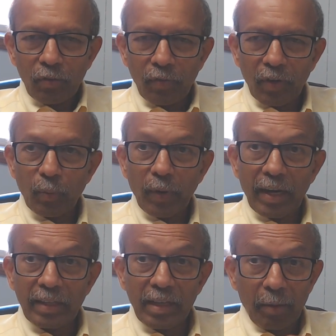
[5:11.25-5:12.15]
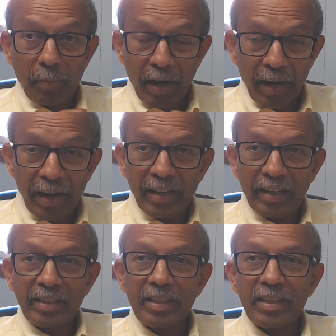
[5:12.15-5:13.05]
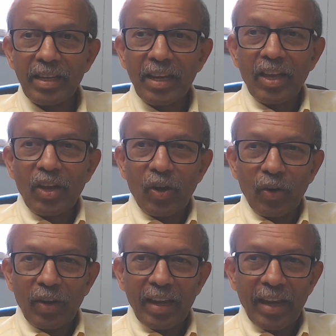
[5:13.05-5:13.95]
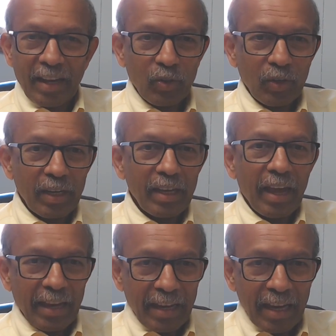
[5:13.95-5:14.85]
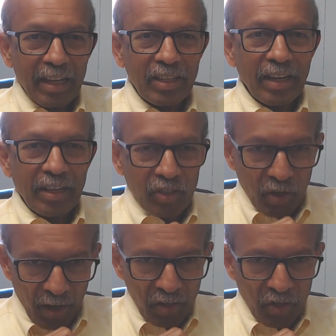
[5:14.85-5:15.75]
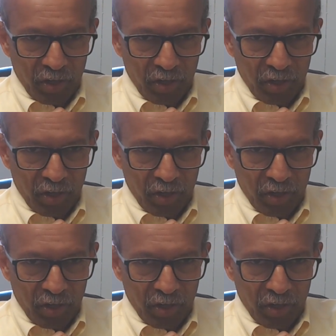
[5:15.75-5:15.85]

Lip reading: Whereas librarians, okay, actually engage in instruction.